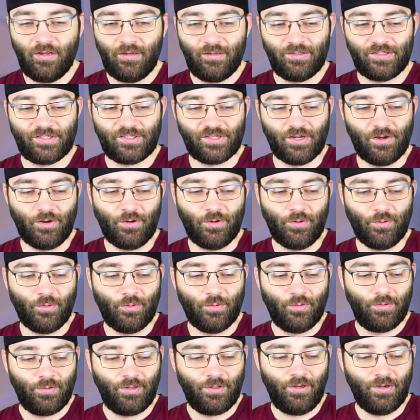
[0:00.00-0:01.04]

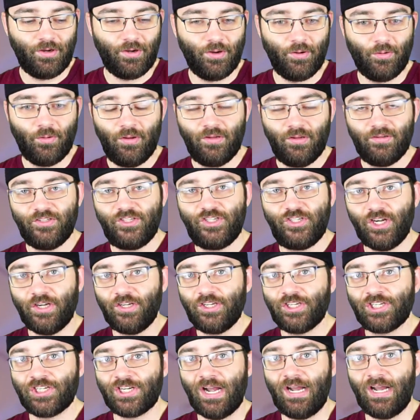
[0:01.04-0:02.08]
So,
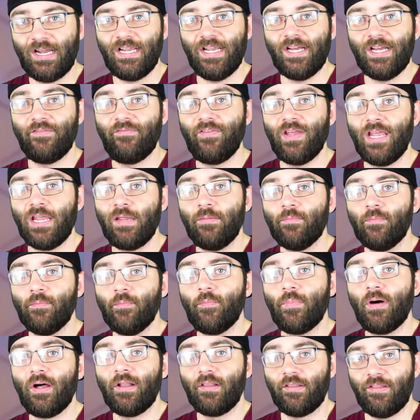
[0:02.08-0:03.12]
just shy of a
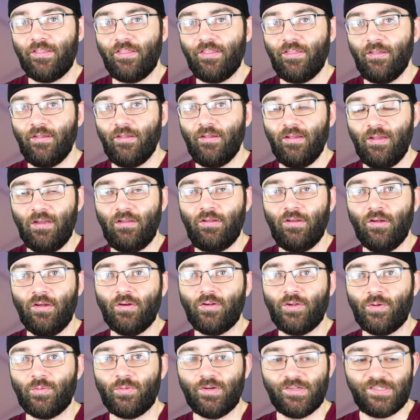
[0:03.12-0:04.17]
month it
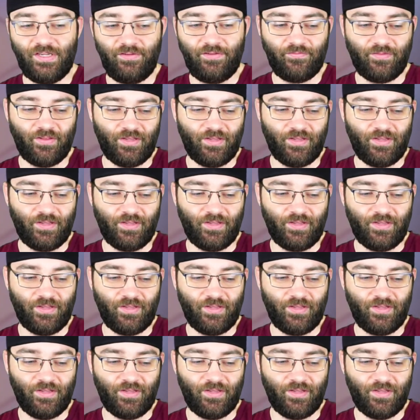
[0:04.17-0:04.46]
took to receive